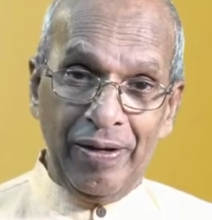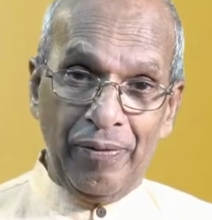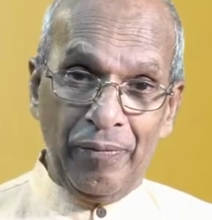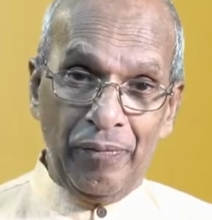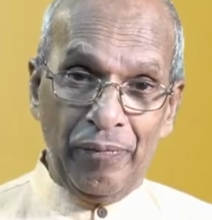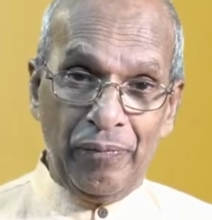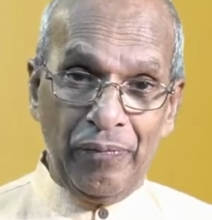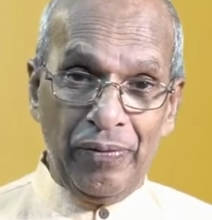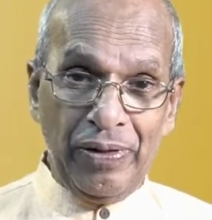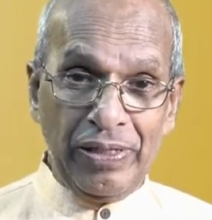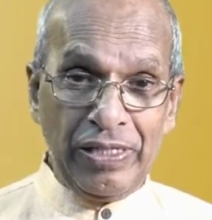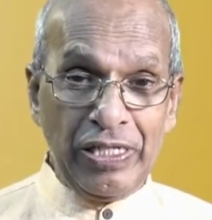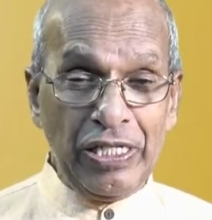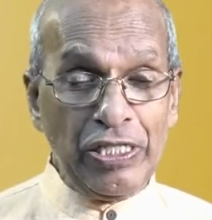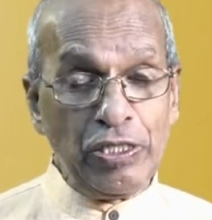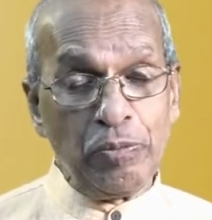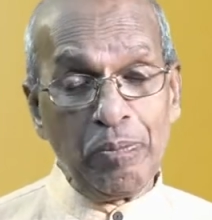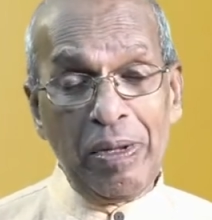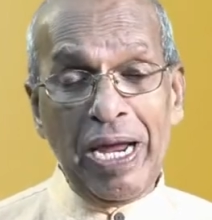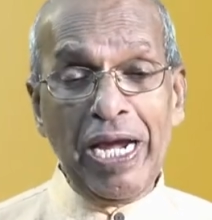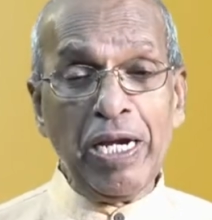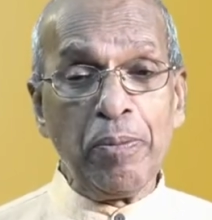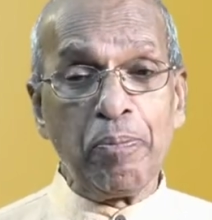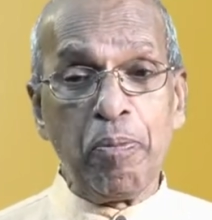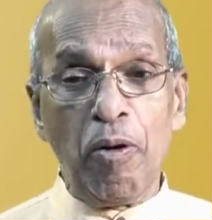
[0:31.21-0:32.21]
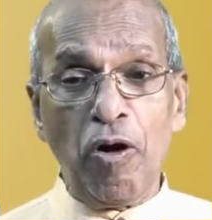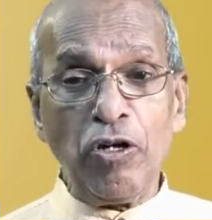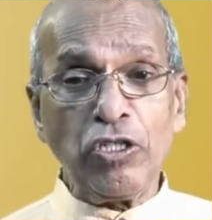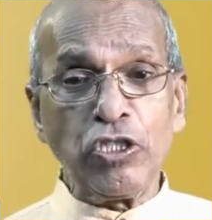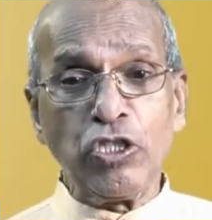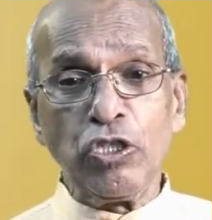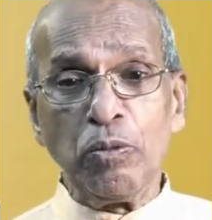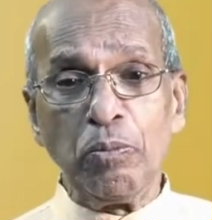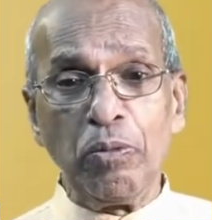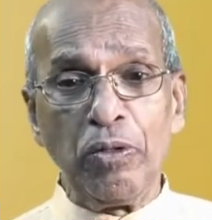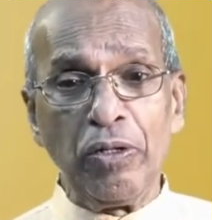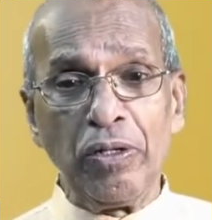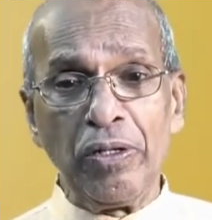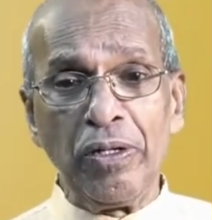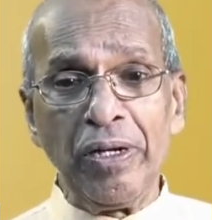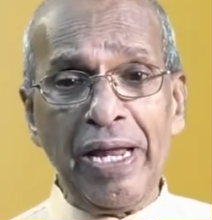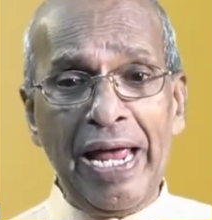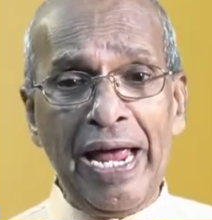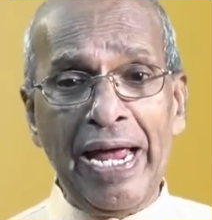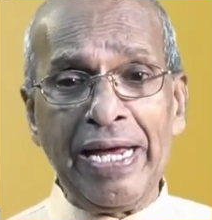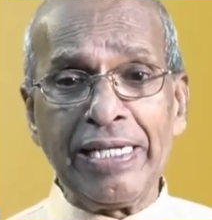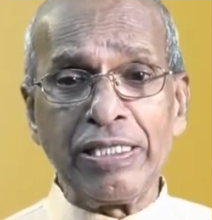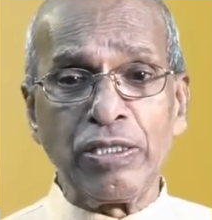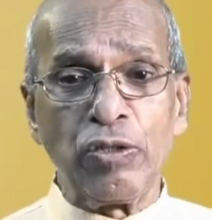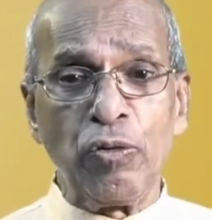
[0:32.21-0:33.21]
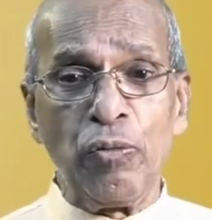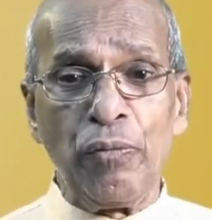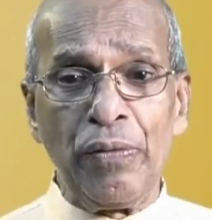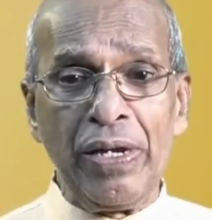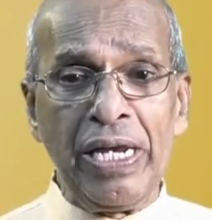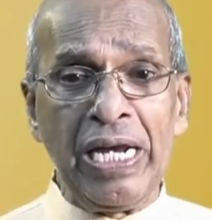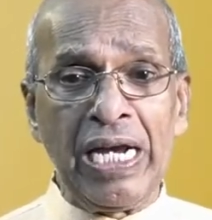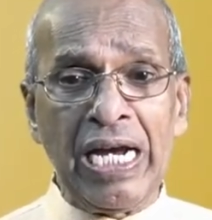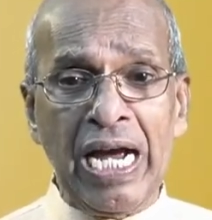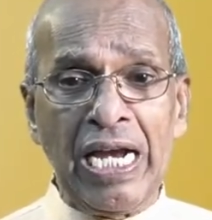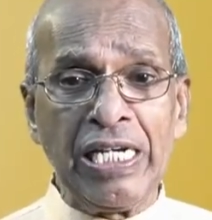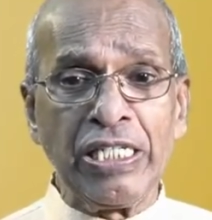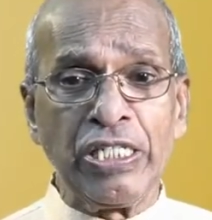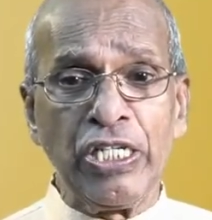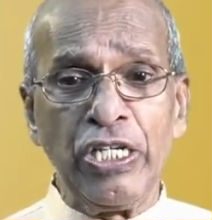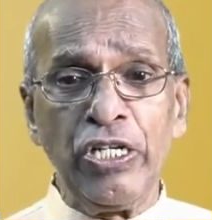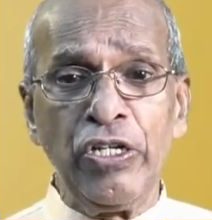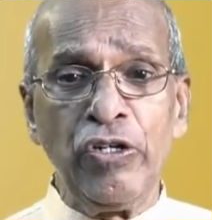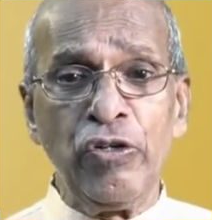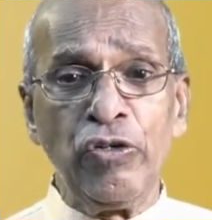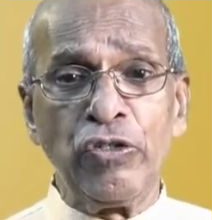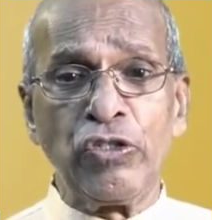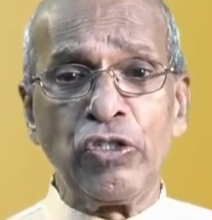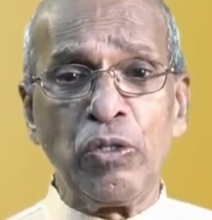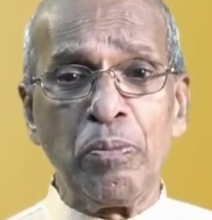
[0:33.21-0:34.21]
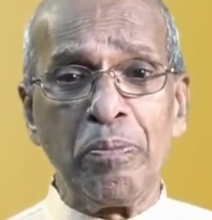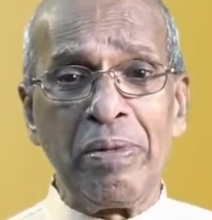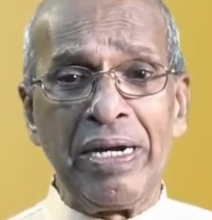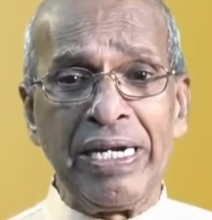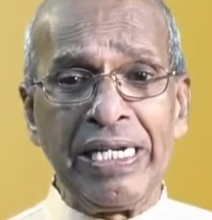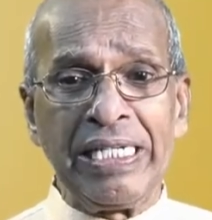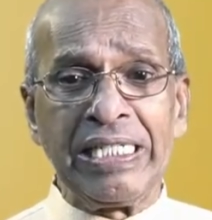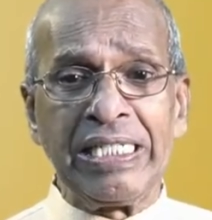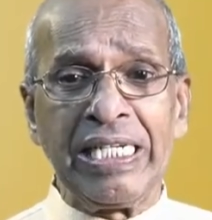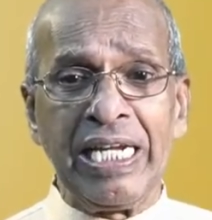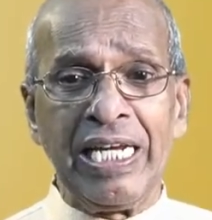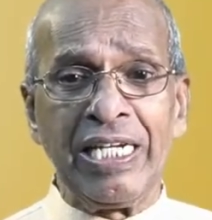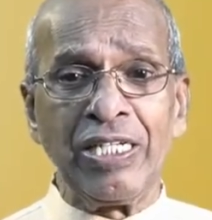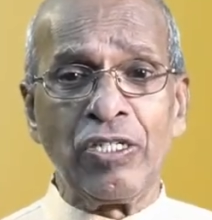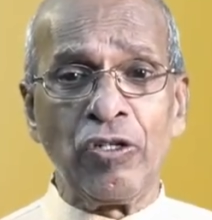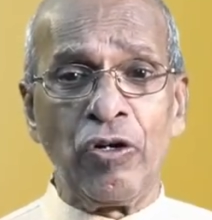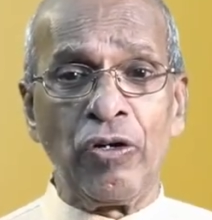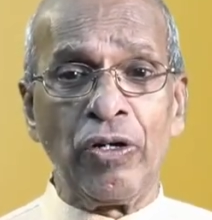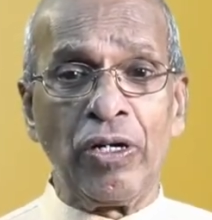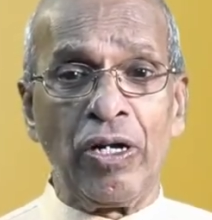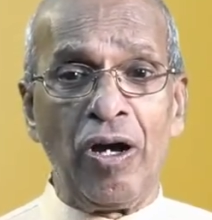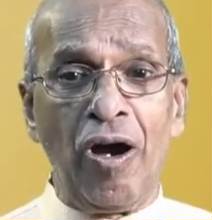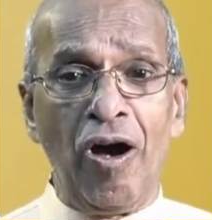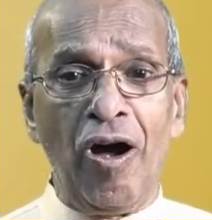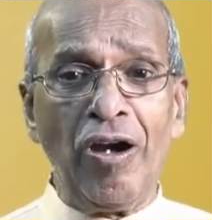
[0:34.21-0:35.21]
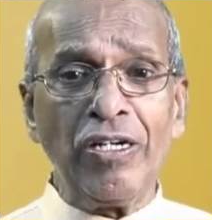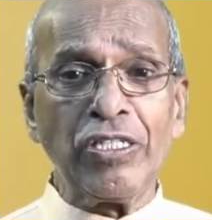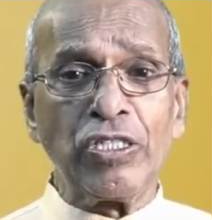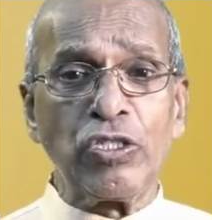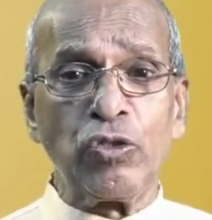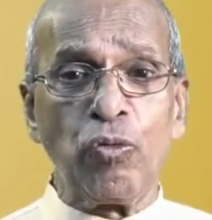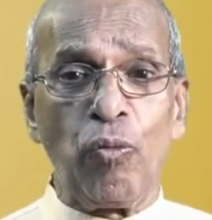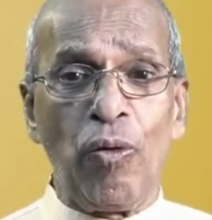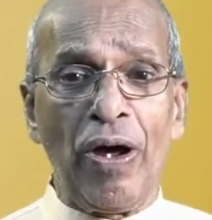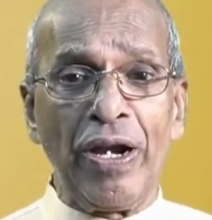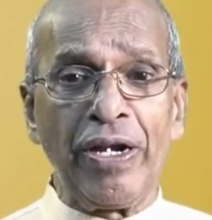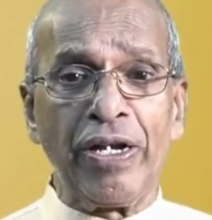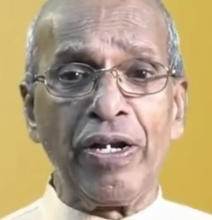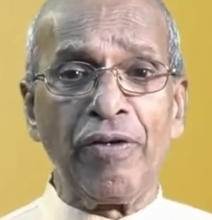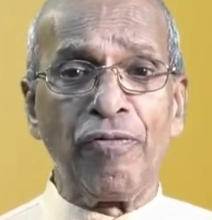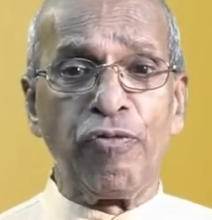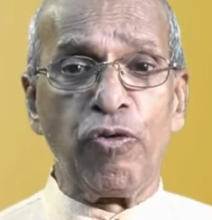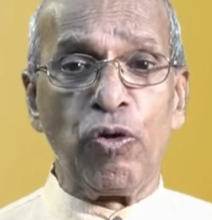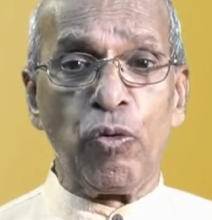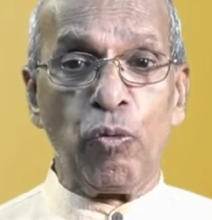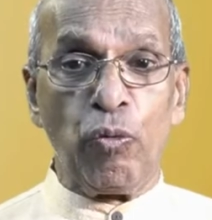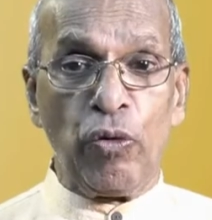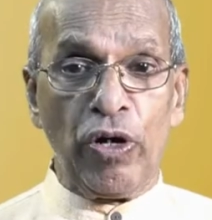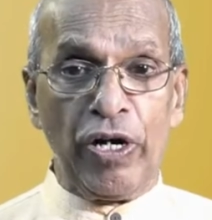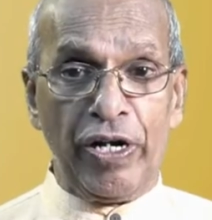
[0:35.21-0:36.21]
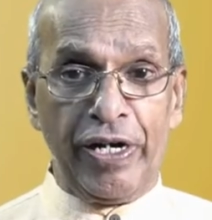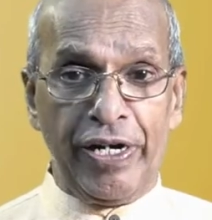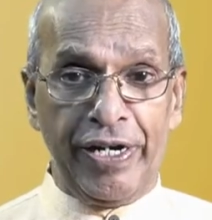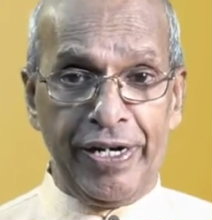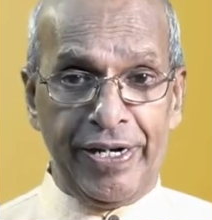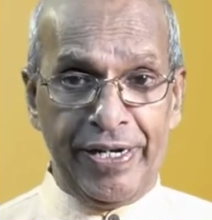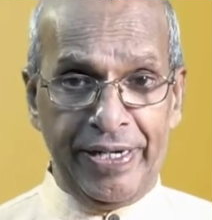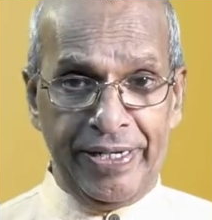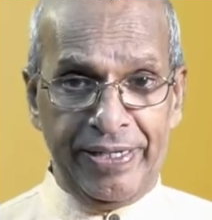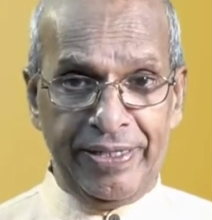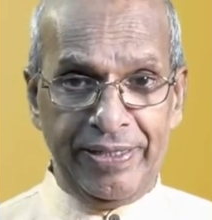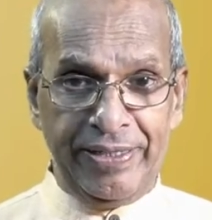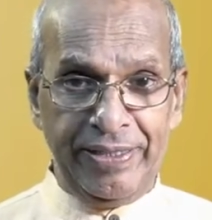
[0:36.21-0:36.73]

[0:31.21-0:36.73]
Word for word: which is made possible as we continue to meditate on God's wonderful Word.